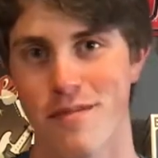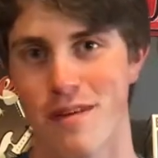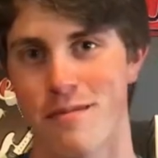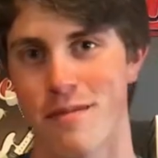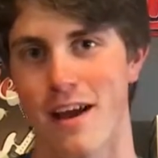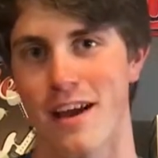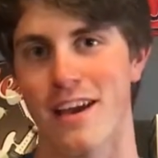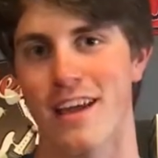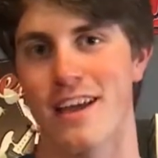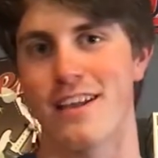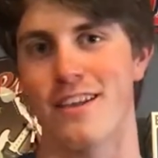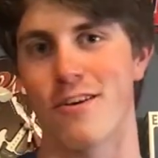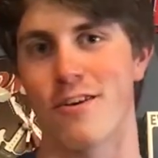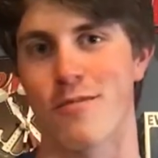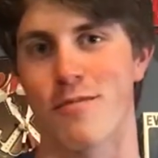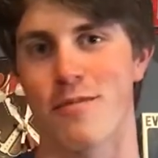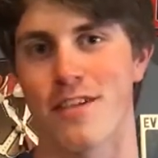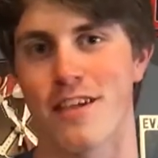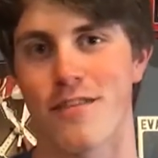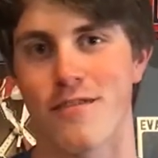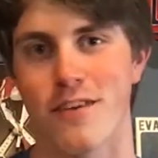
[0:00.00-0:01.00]
Not getting too
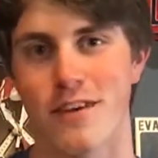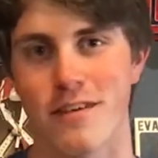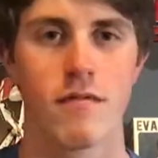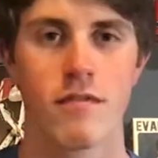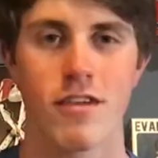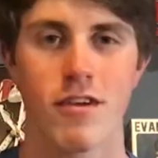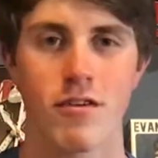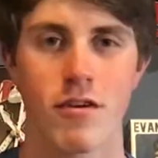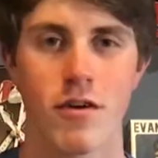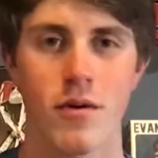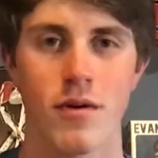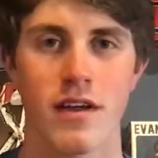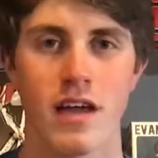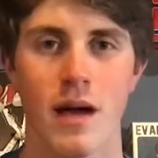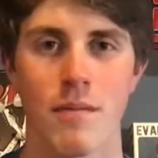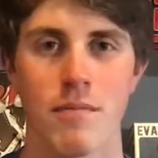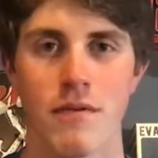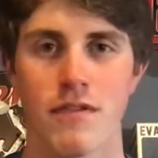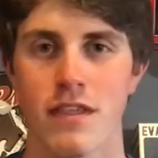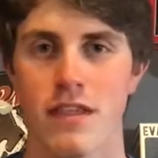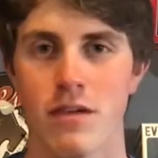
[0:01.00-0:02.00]
specific. So growing
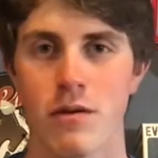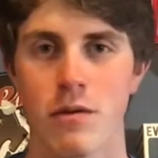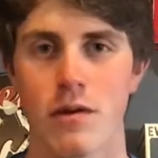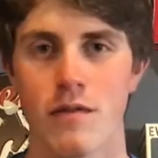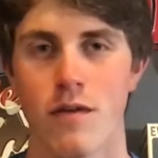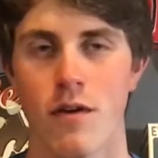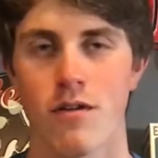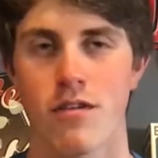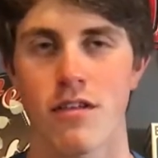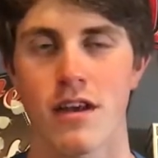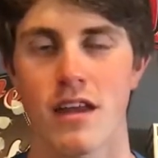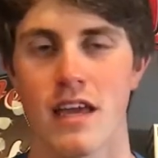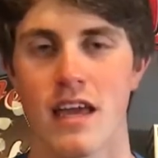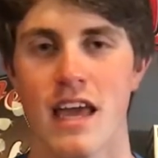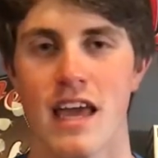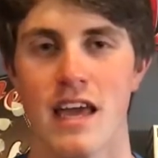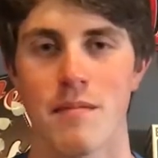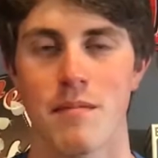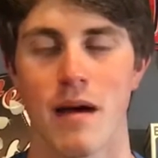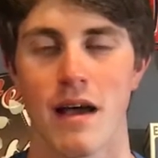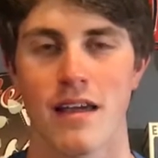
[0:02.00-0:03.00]
up with this
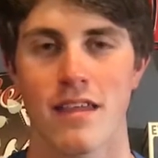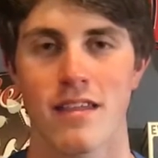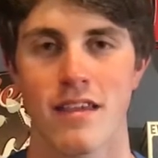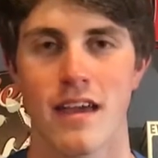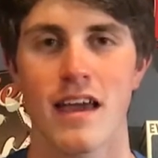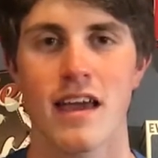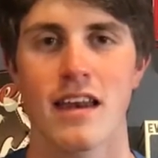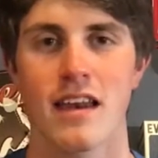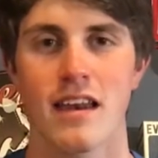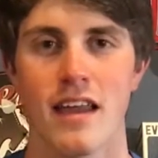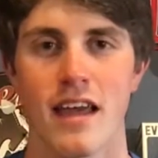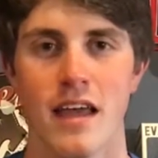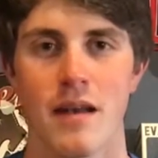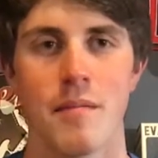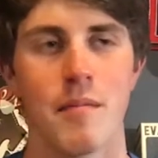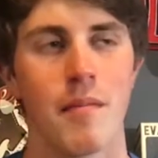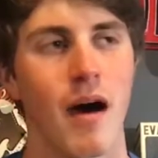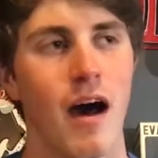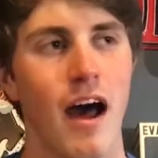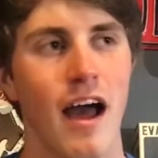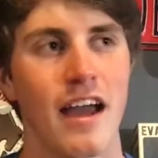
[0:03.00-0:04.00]
university in my state and
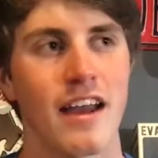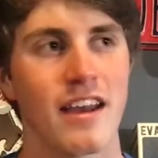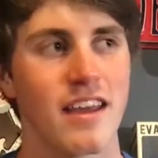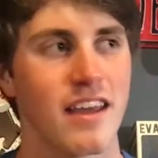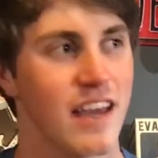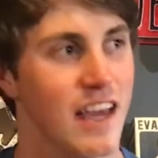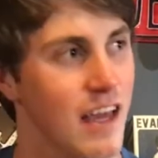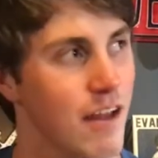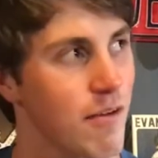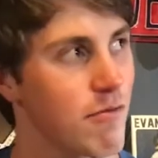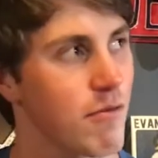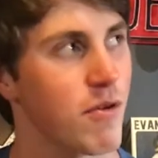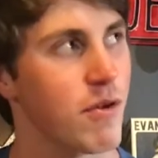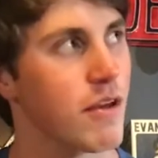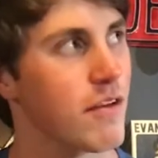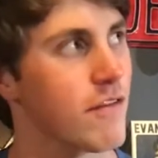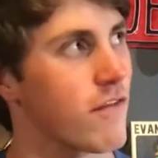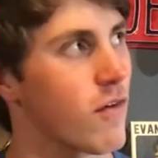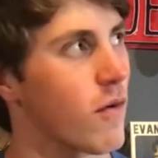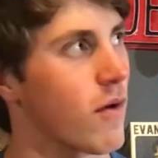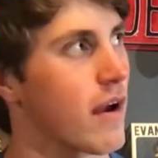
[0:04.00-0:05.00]
in mind and
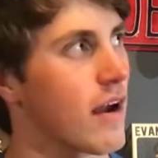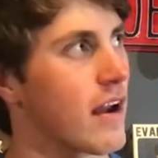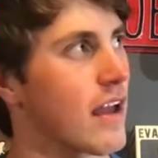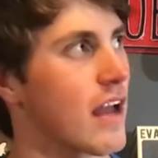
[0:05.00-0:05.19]
rooting for it,